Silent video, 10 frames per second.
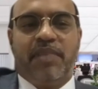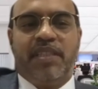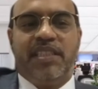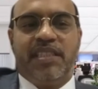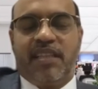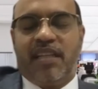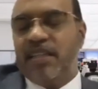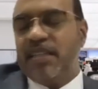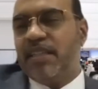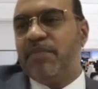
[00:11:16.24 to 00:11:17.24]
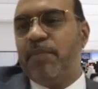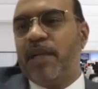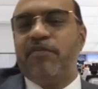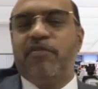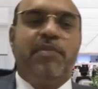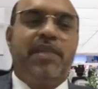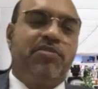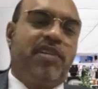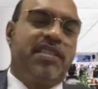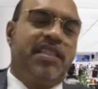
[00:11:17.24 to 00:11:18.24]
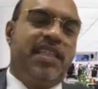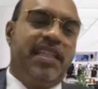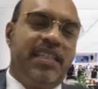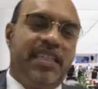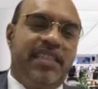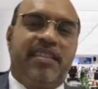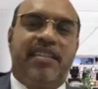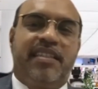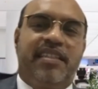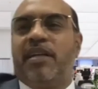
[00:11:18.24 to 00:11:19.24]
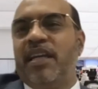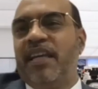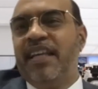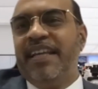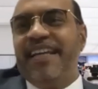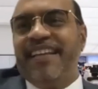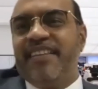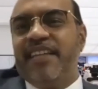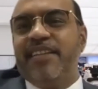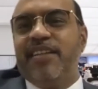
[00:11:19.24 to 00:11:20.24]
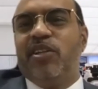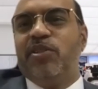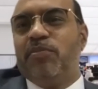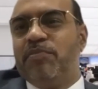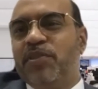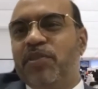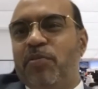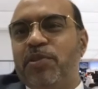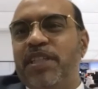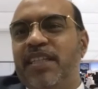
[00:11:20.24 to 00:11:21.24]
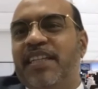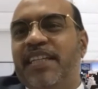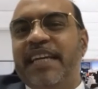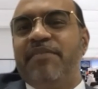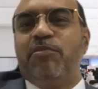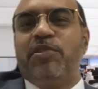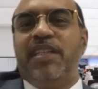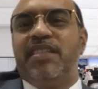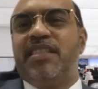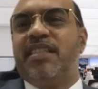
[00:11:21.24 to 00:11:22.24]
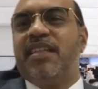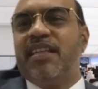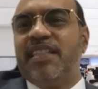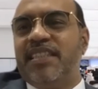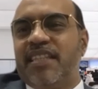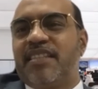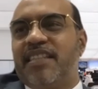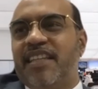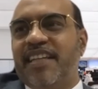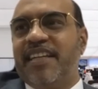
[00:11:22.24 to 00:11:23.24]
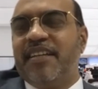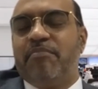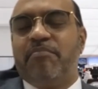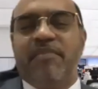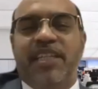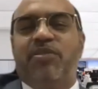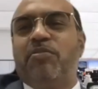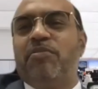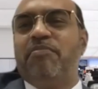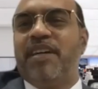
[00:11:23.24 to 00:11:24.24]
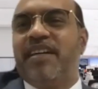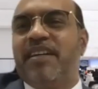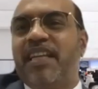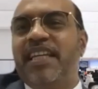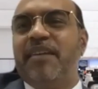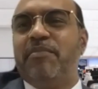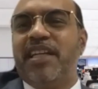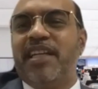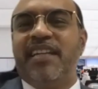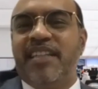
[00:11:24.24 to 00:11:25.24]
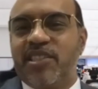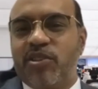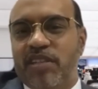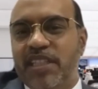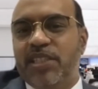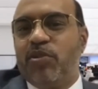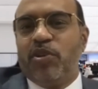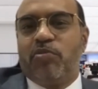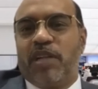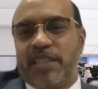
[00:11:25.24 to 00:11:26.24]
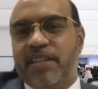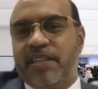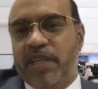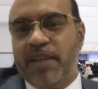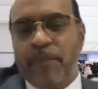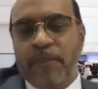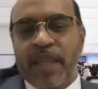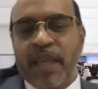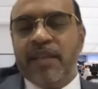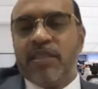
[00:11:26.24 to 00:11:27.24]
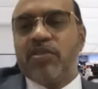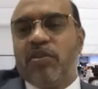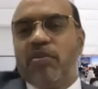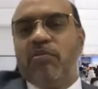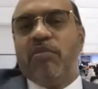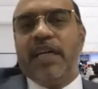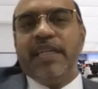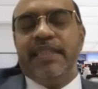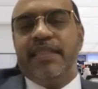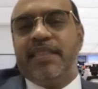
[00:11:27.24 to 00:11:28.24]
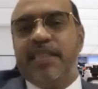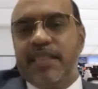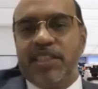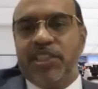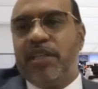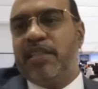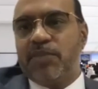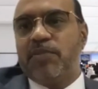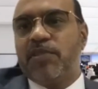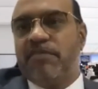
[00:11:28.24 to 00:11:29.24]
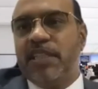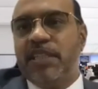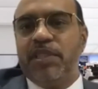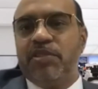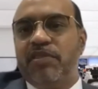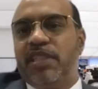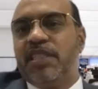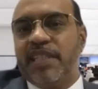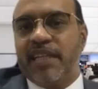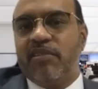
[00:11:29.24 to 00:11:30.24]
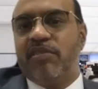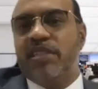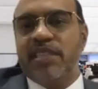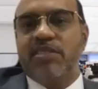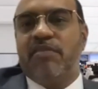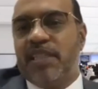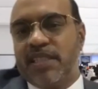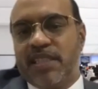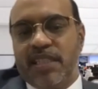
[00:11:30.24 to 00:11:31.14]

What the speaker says: digital platform as well as the internal part, and then everybody is just clean up their hand. That's all. It will not work that way. So this is the shared responsibility in between the stakeholders as well as